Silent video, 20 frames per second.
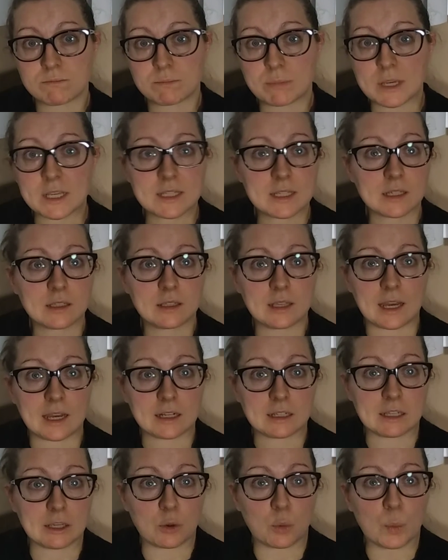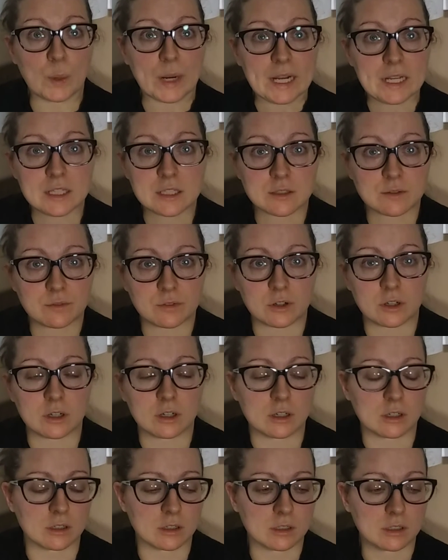basically act like weights for
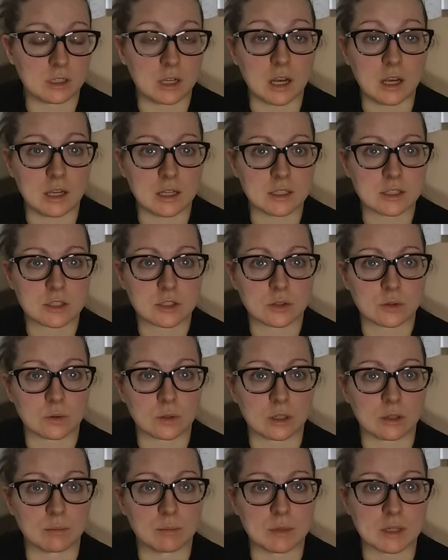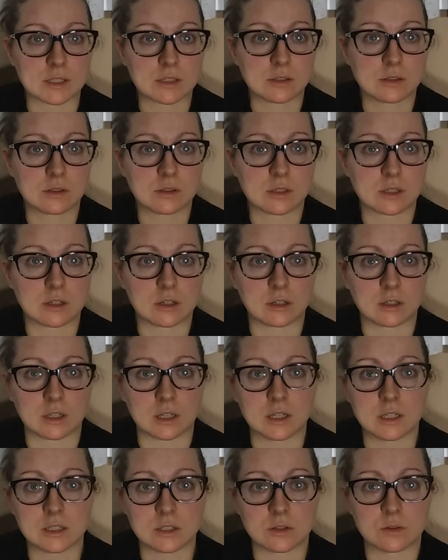our gut, so our muscles in our
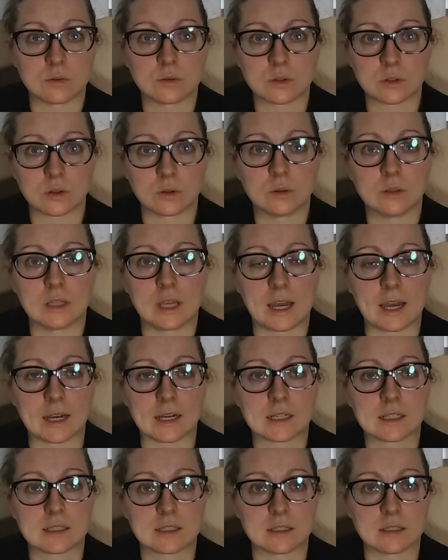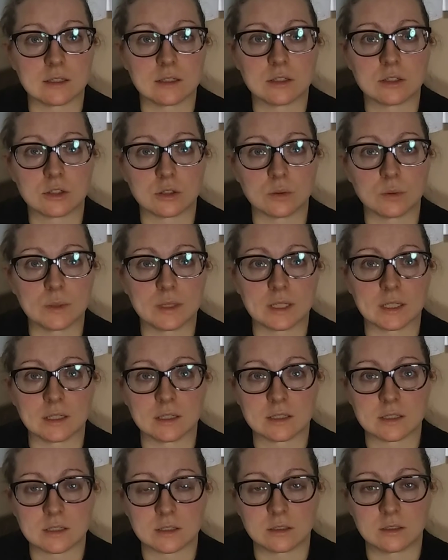gut don't go lax, and so we
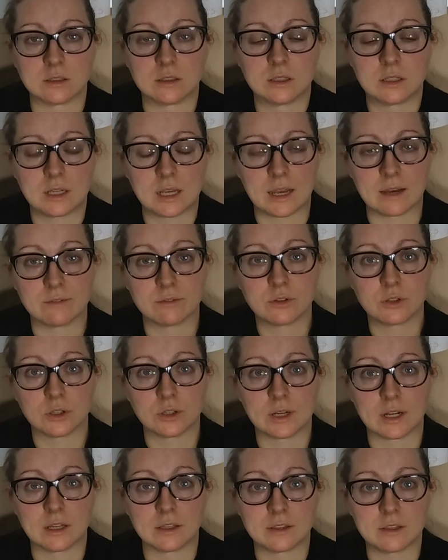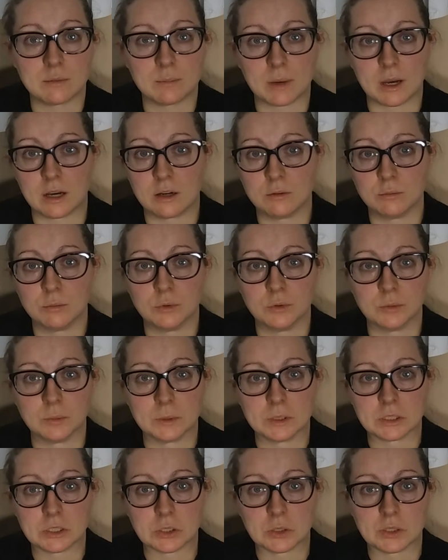can still have good healthy bowel
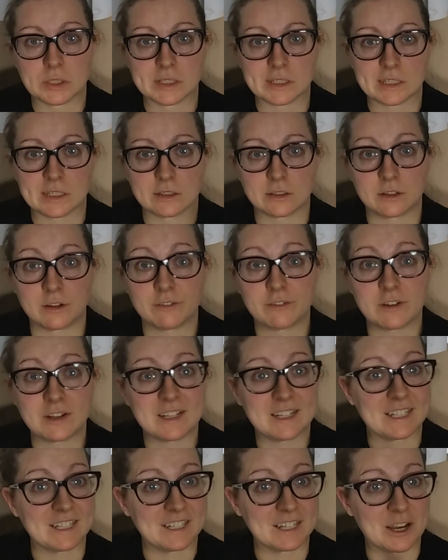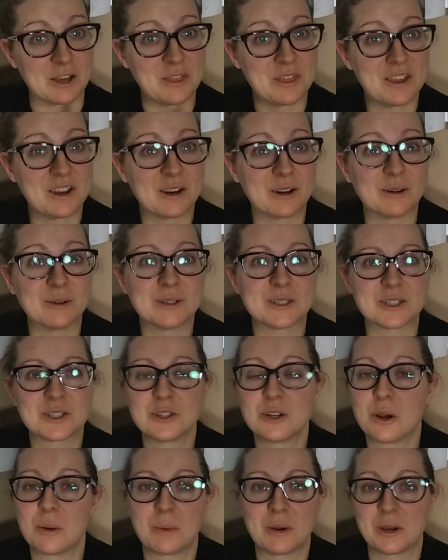movement, so it doesn't get all funky down there, which
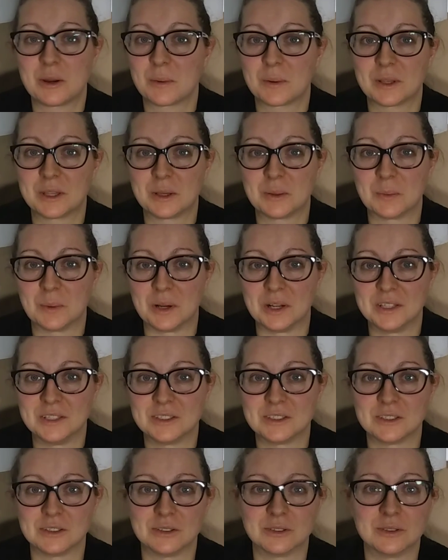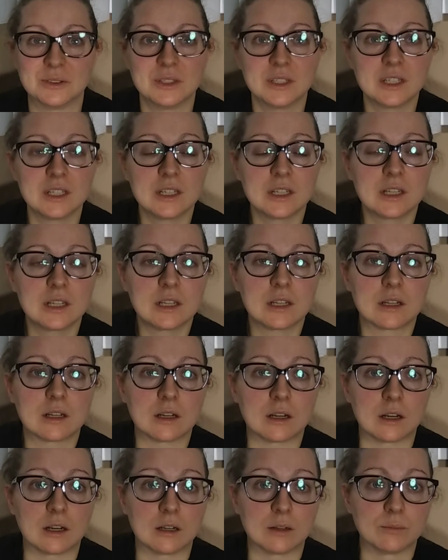nobody really wants, you
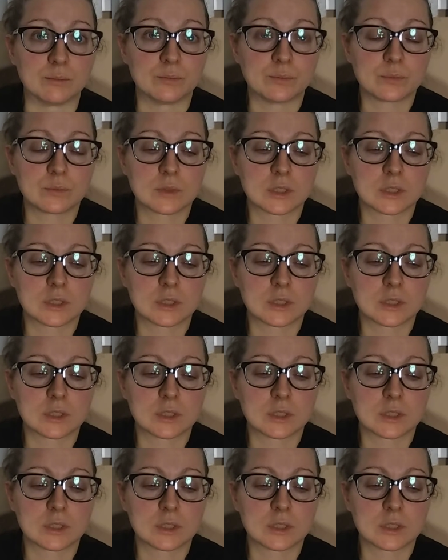know.